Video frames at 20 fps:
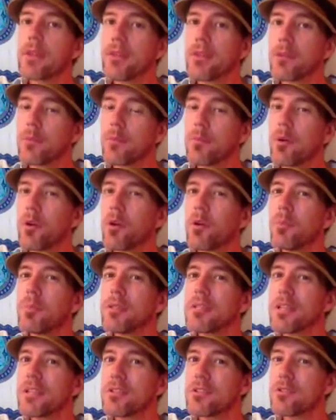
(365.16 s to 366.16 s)
the more
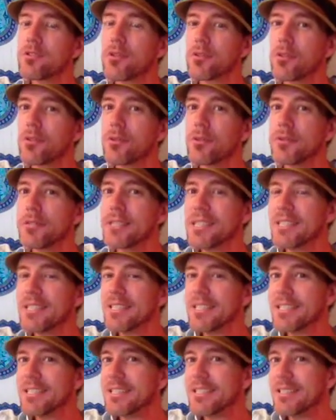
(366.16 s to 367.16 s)
potential,
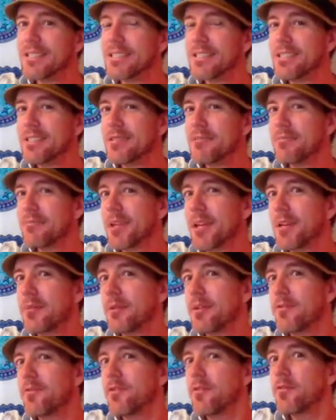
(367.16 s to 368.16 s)

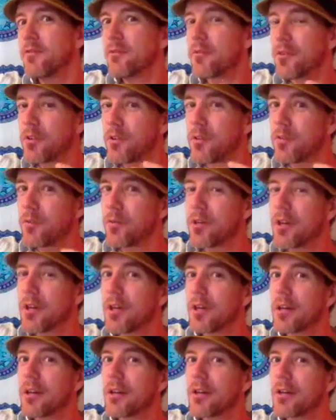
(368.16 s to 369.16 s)
maybe if you've
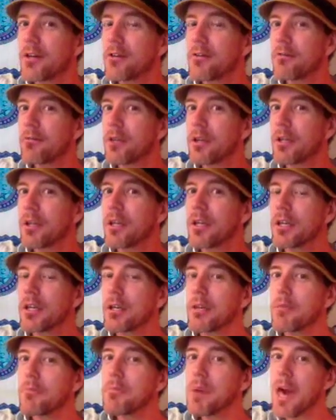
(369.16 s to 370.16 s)

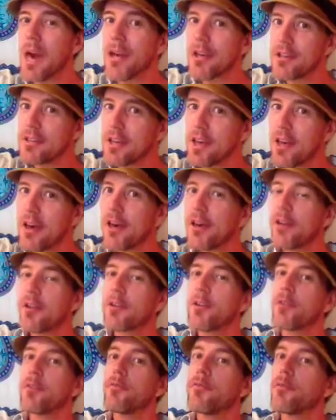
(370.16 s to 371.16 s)
really packed down
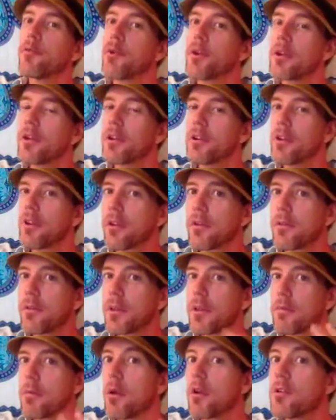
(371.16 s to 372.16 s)
and avoided a lot of
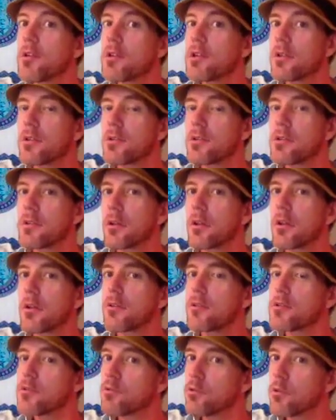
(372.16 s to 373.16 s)
the emotions, a lot
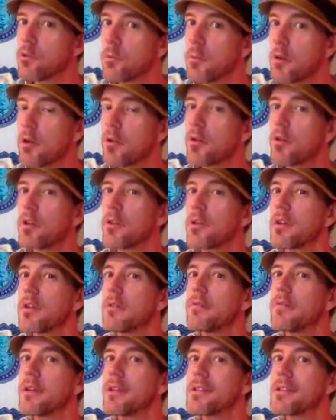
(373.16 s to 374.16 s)
of the trauma, a lot of the
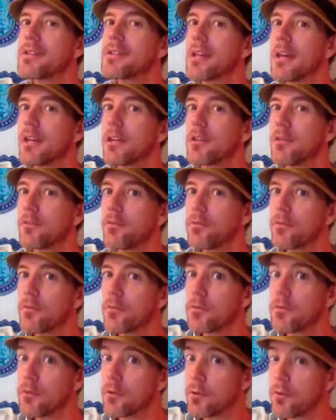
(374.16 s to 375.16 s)
events that you've
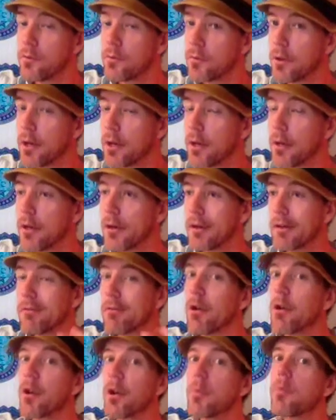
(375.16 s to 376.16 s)
sort of
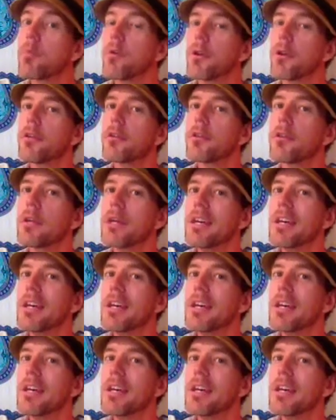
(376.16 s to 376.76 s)
grown up with,